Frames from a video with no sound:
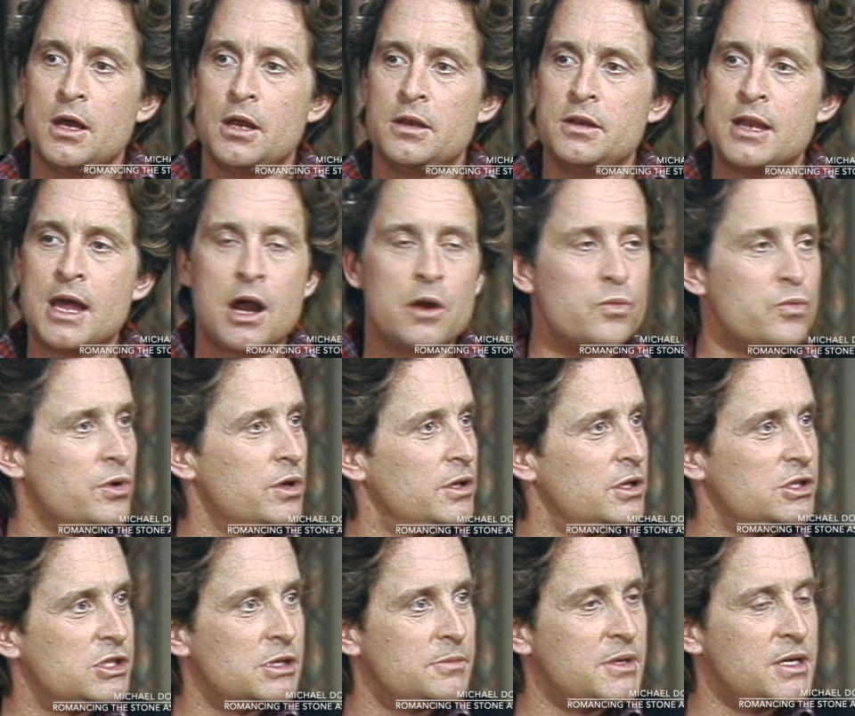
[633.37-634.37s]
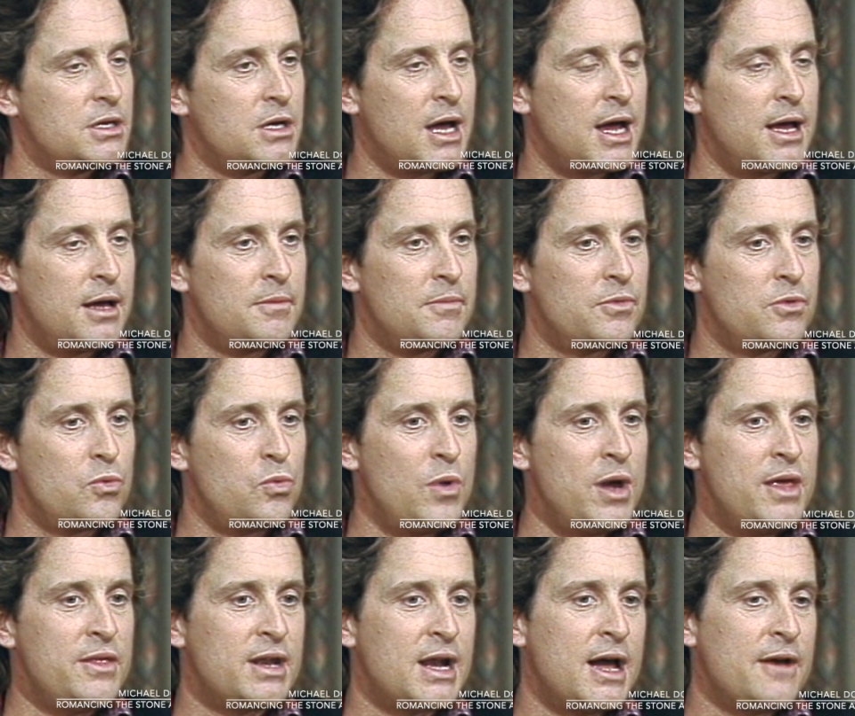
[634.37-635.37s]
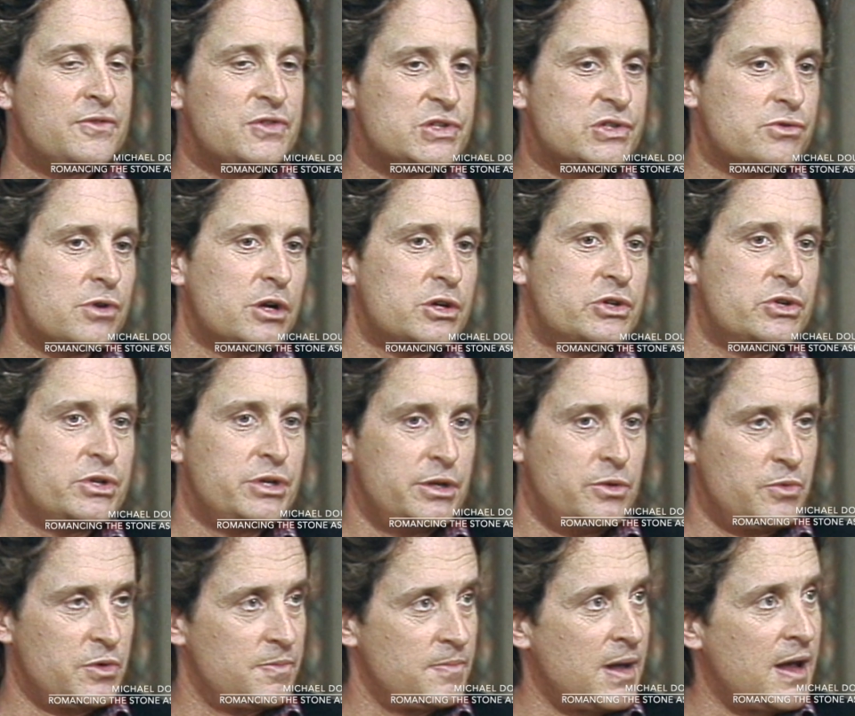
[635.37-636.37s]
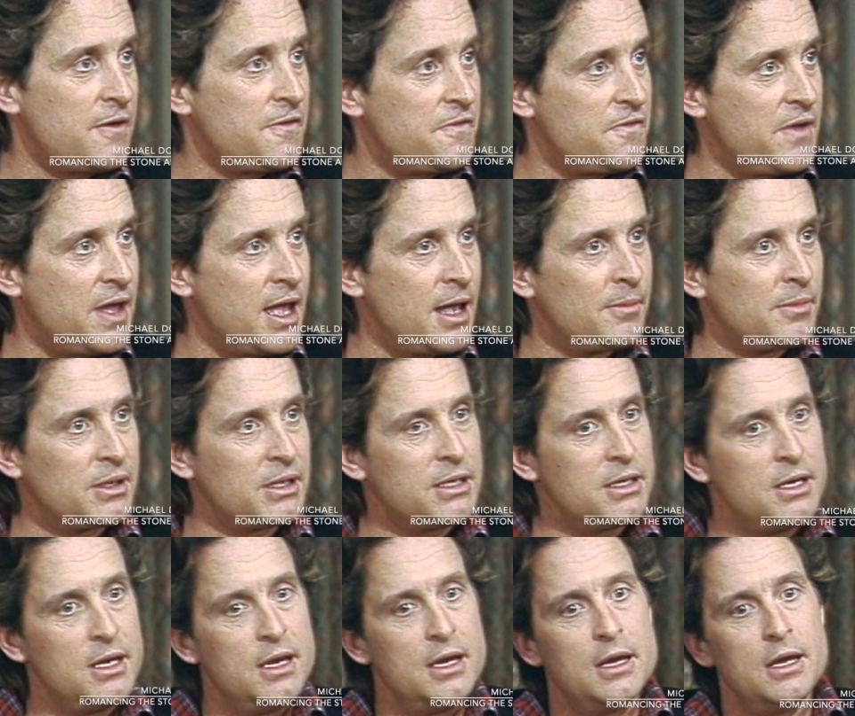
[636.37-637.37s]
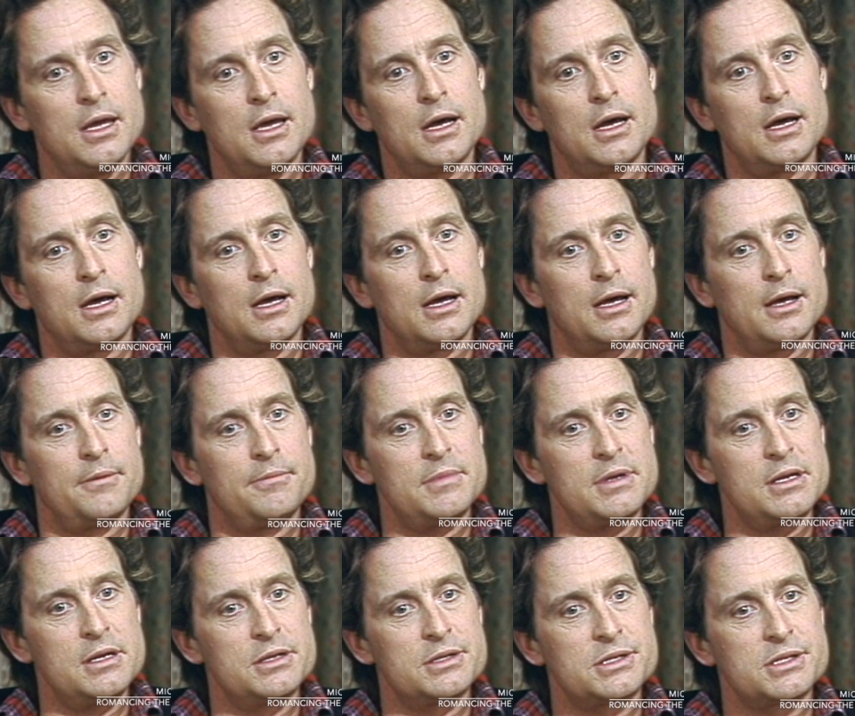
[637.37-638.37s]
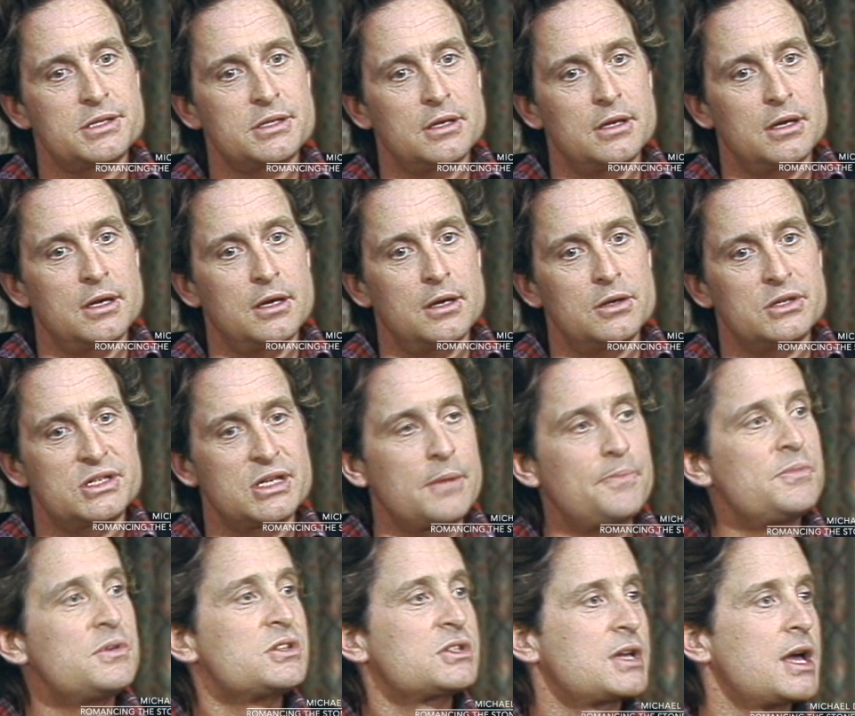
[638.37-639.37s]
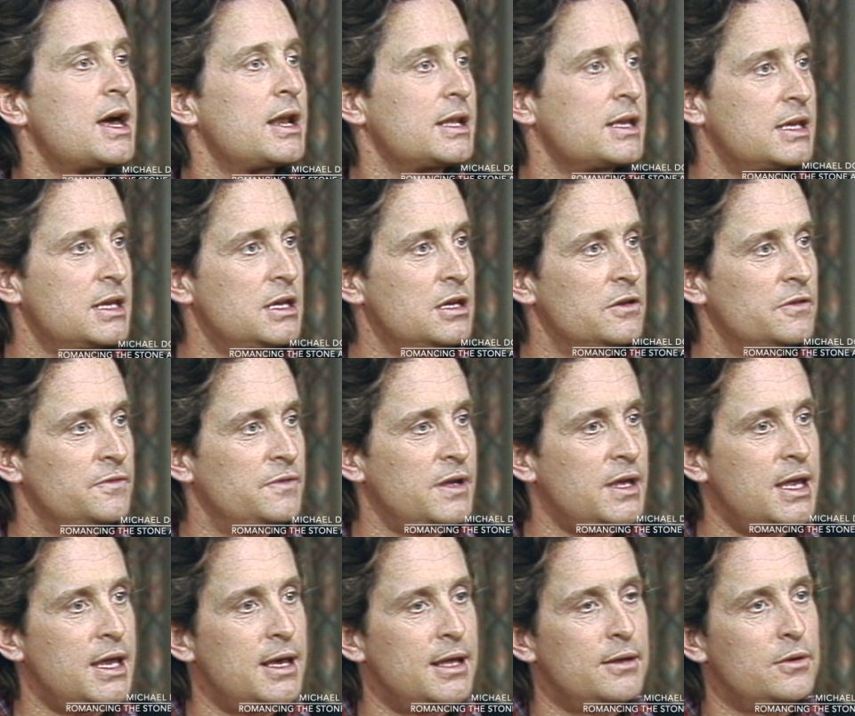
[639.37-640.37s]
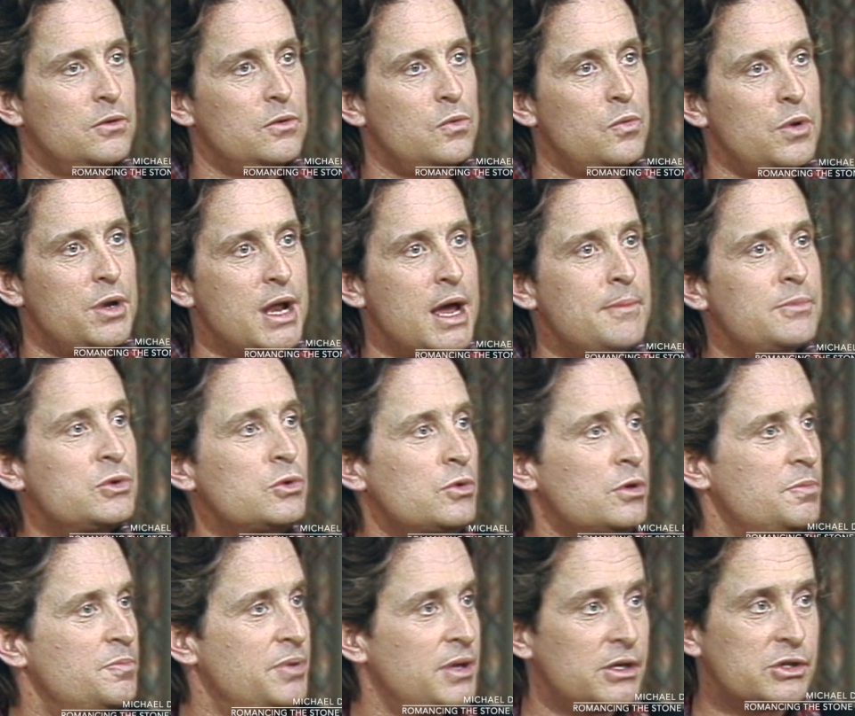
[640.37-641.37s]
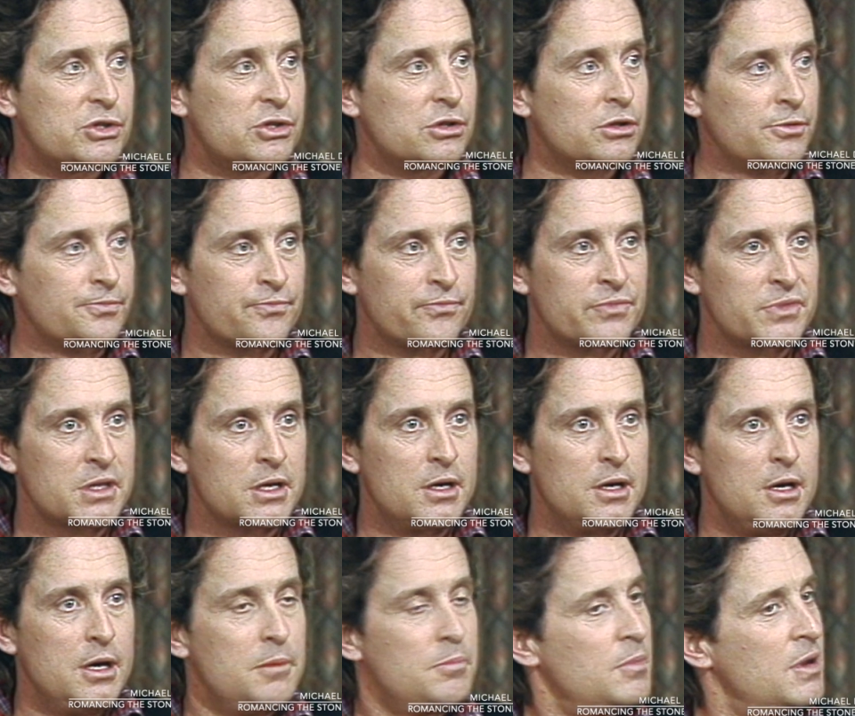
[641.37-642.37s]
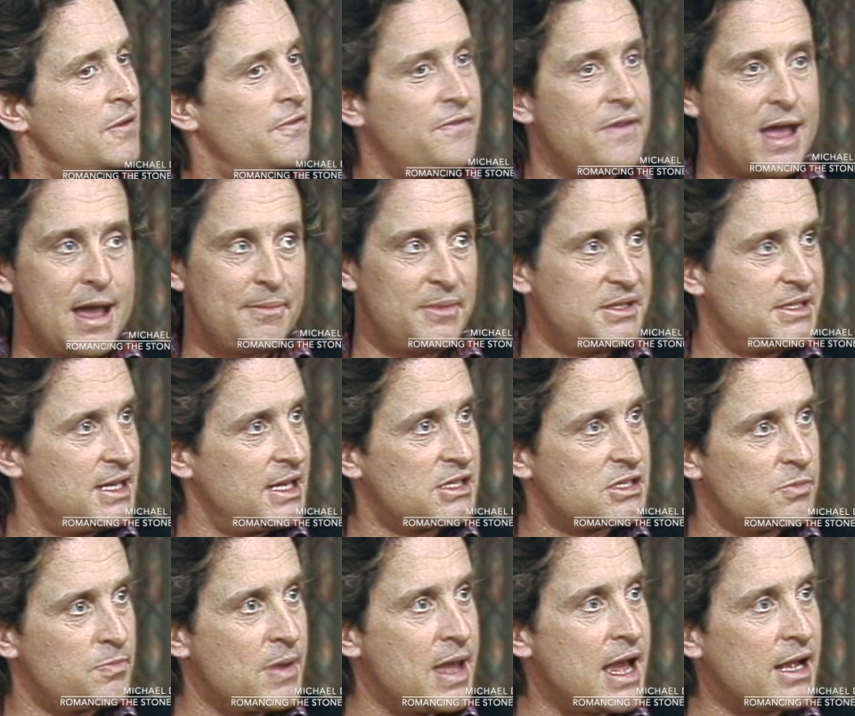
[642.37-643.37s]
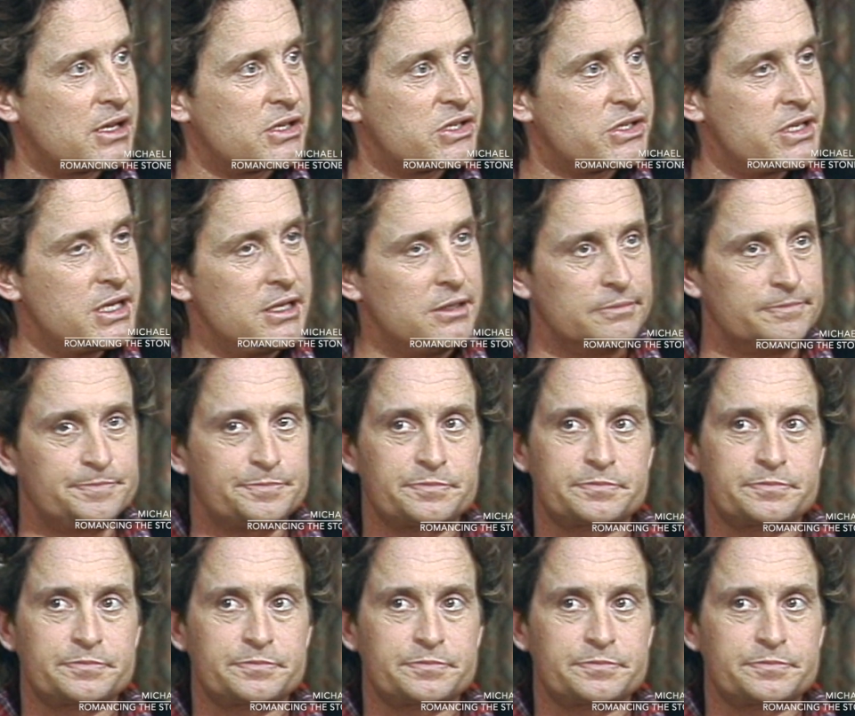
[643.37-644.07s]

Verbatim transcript: Not really, Jimmy. The way that I've structured it with my family is something's got to give, and when I'm doing a picture, my family takes a back seat.